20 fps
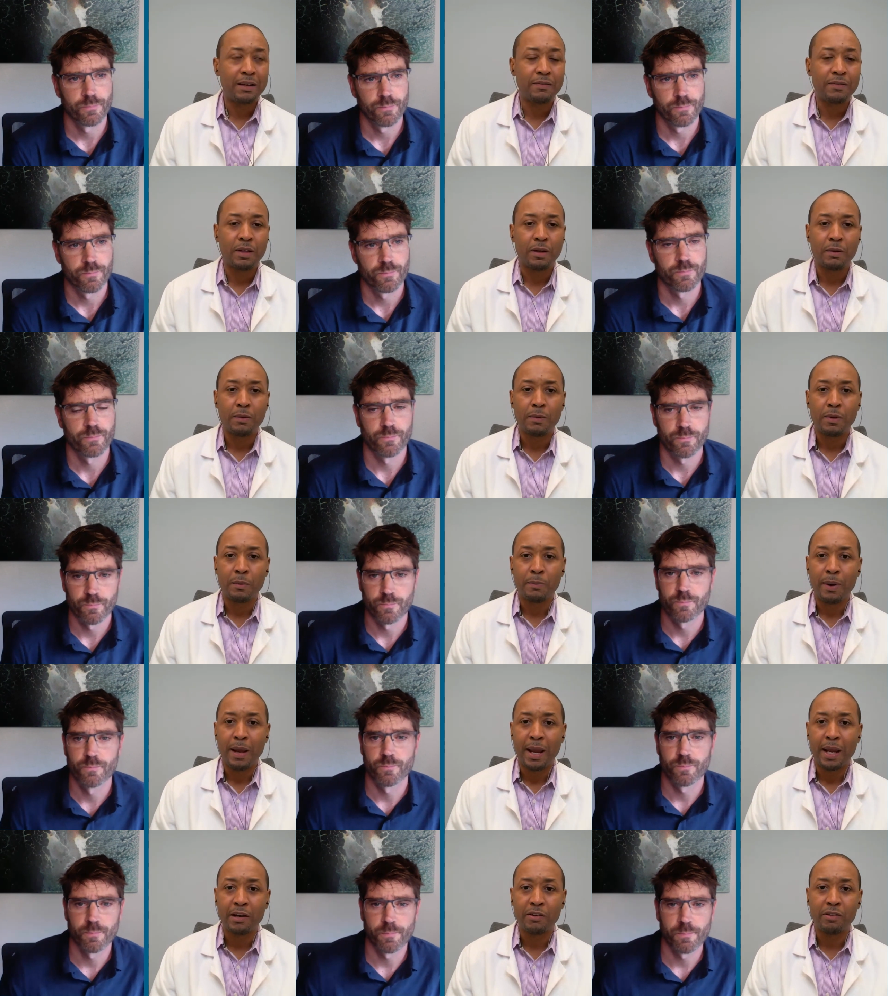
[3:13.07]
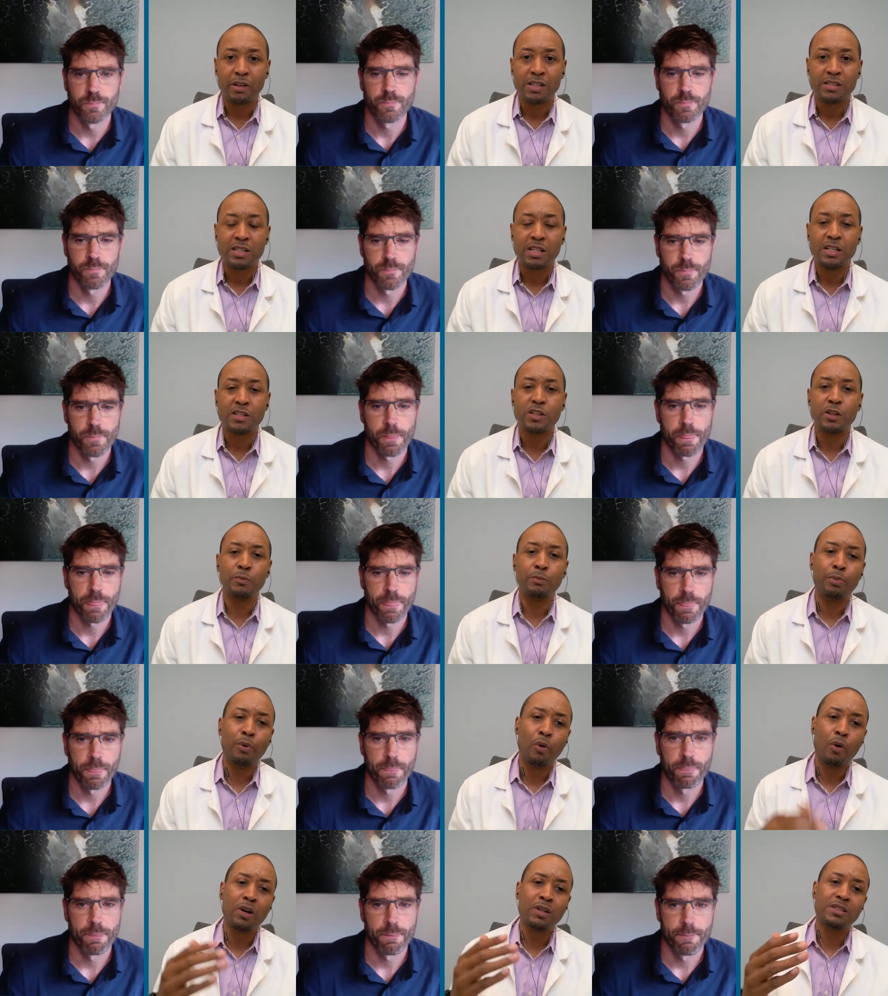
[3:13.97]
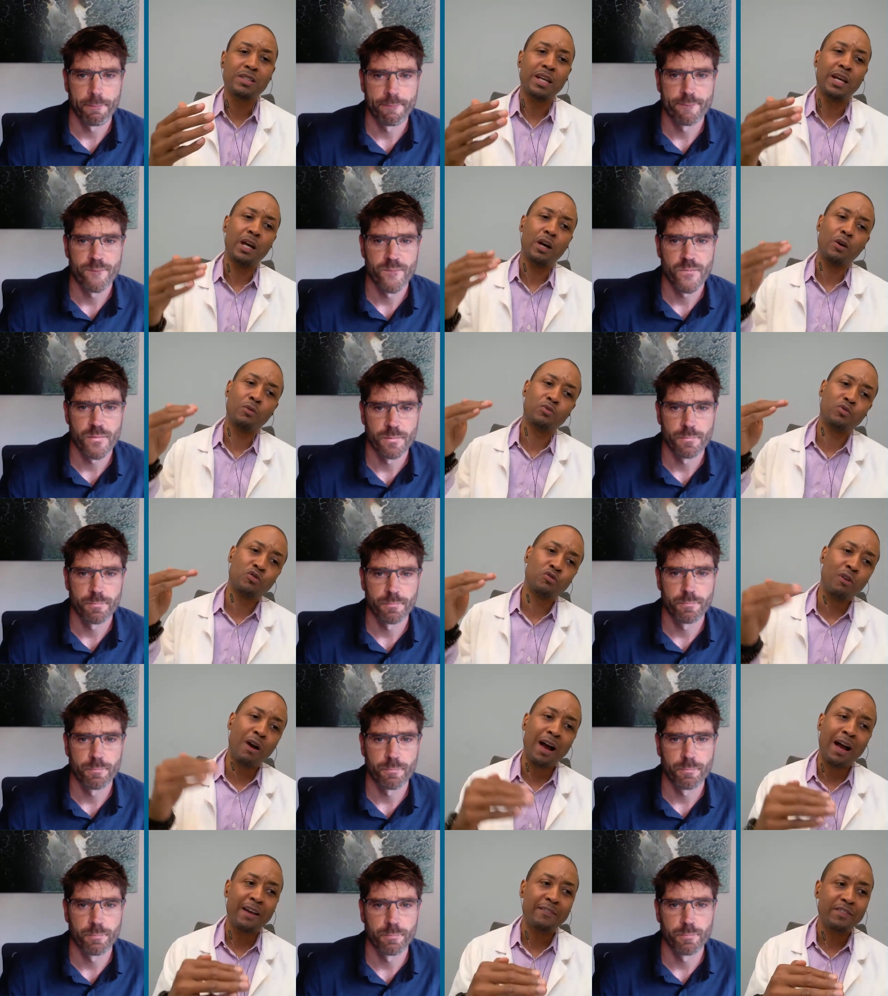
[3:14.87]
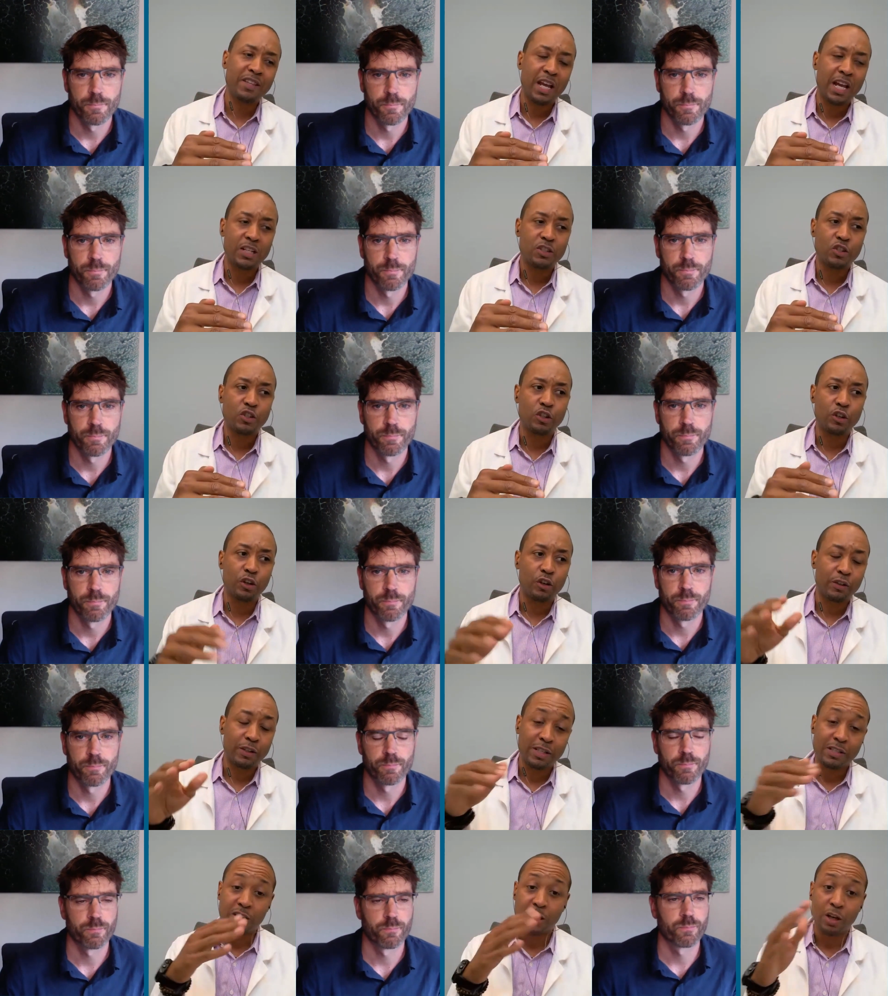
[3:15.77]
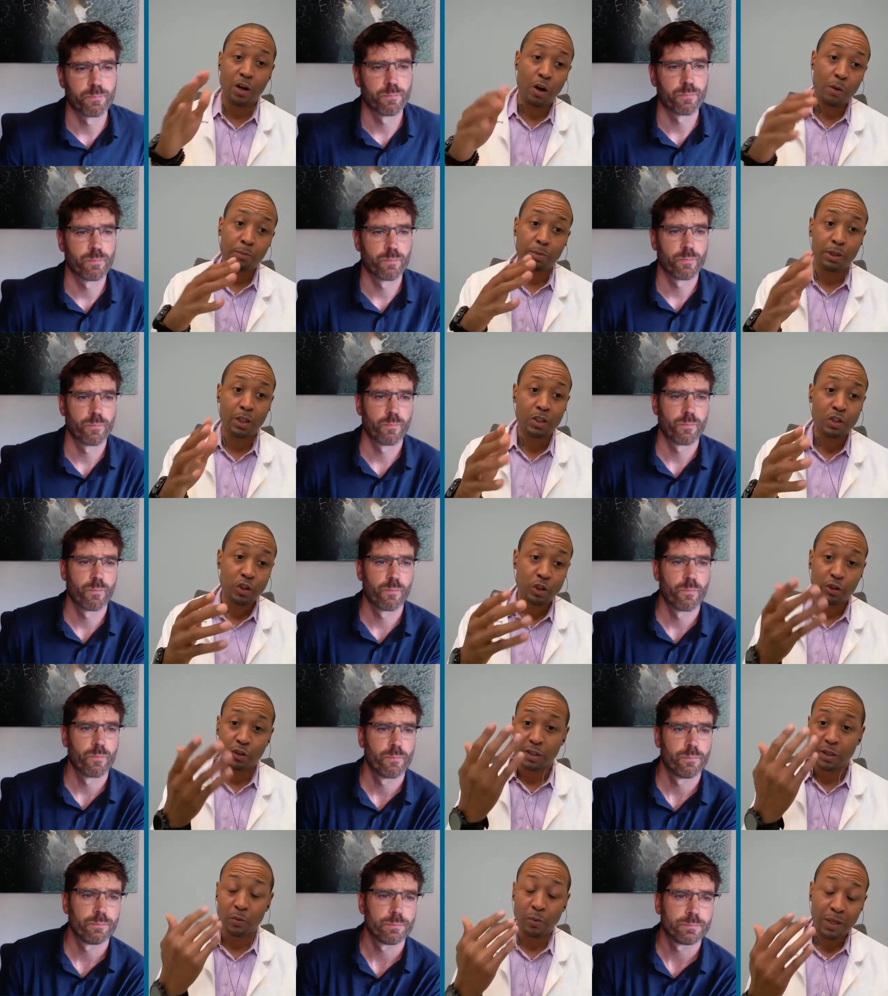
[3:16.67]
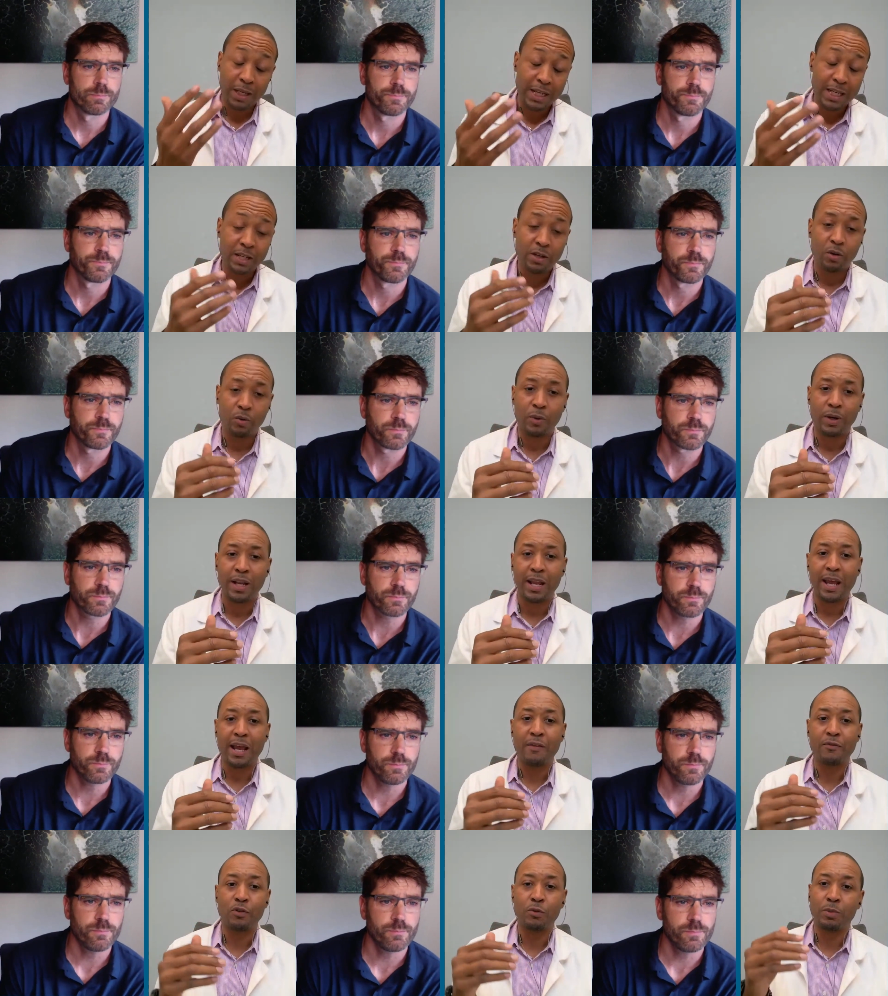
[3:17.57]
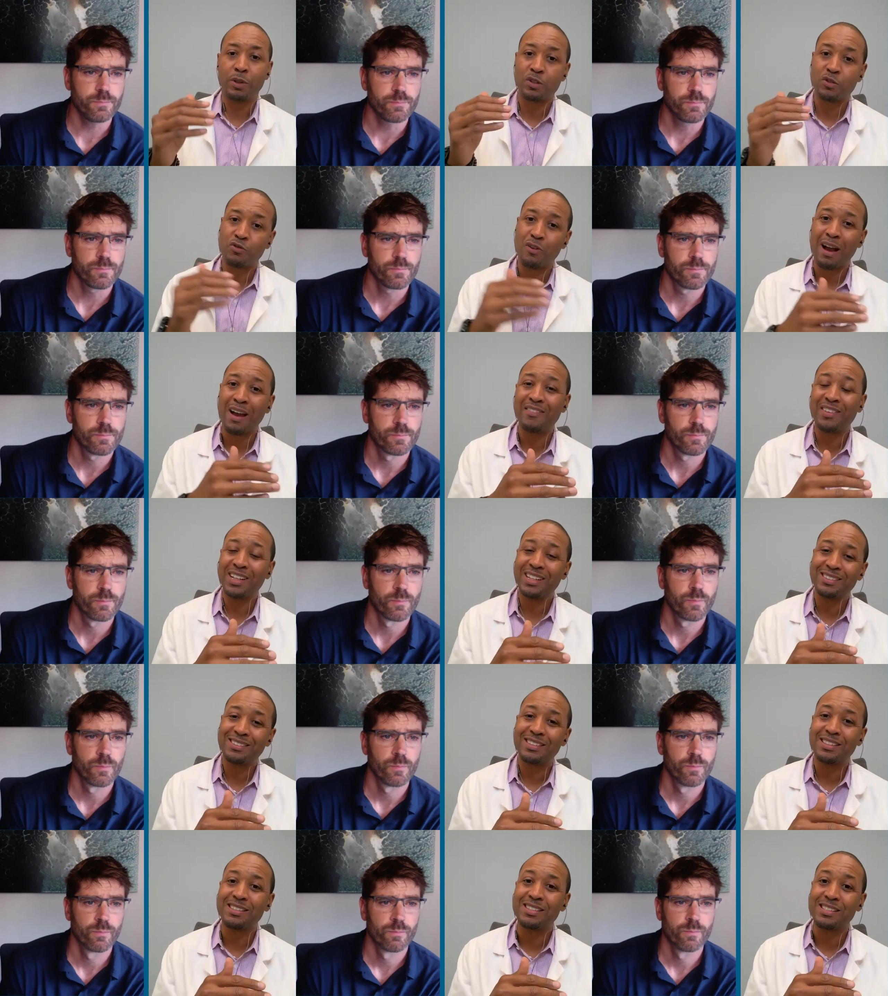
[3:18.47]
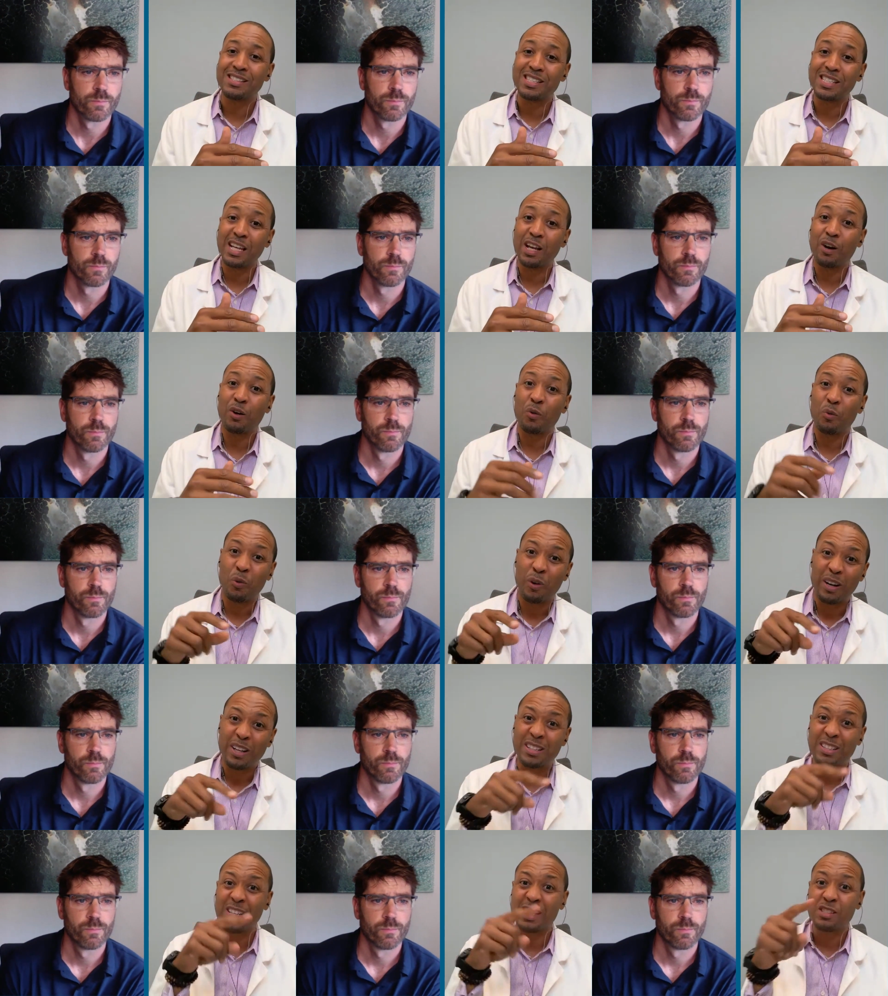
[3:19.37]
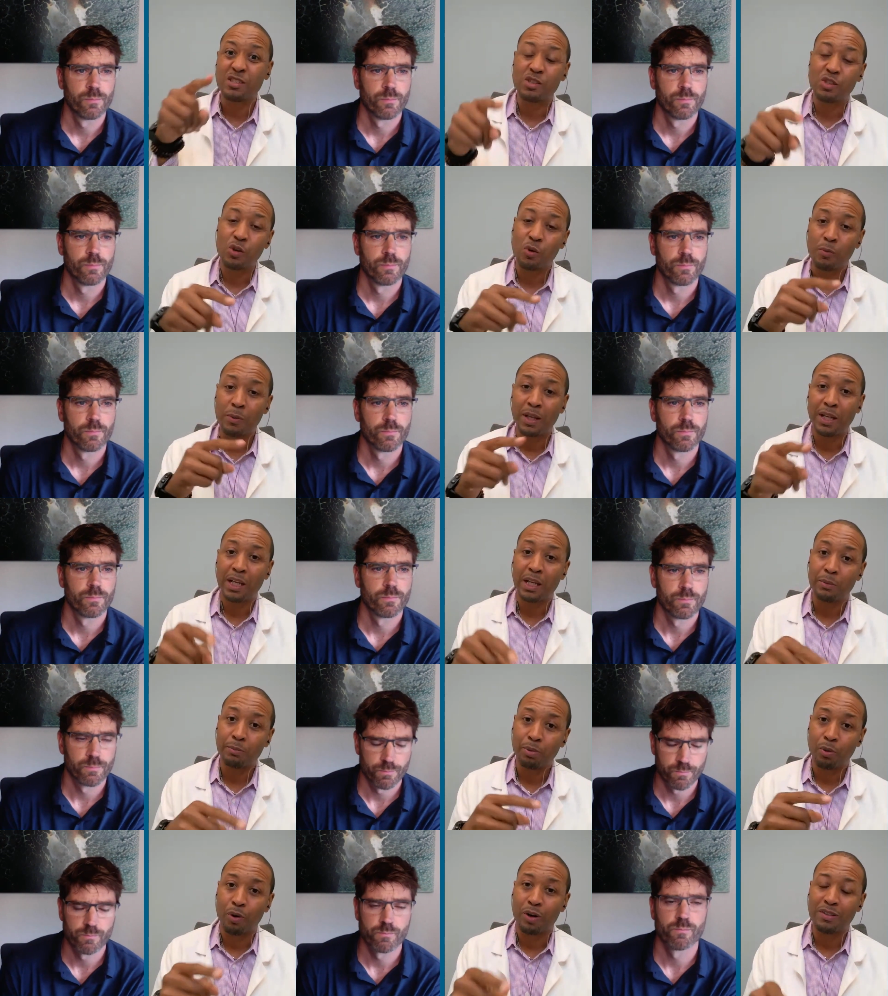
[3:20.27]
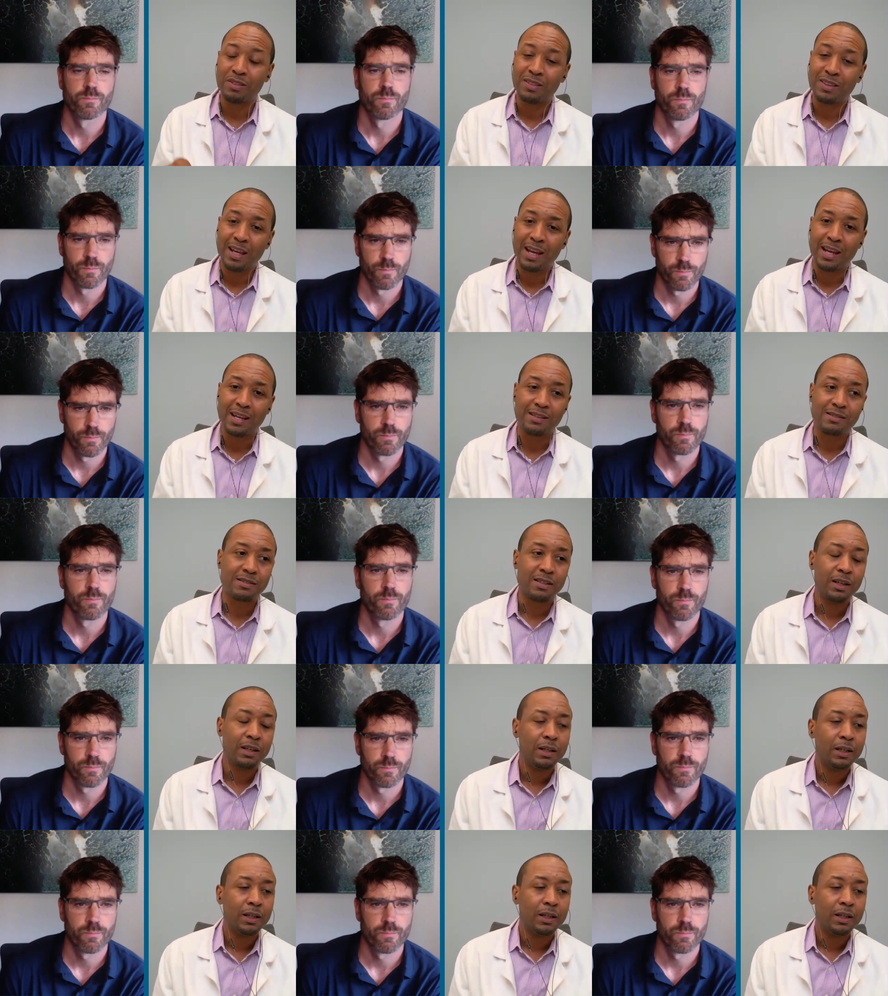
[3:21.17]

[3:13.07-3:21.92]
Speaker 1: of the, the pancreas, and it's important to help drive that sugar that's in our blood sugar that we eat or what have you, but drive it into the cell where it does so many important things.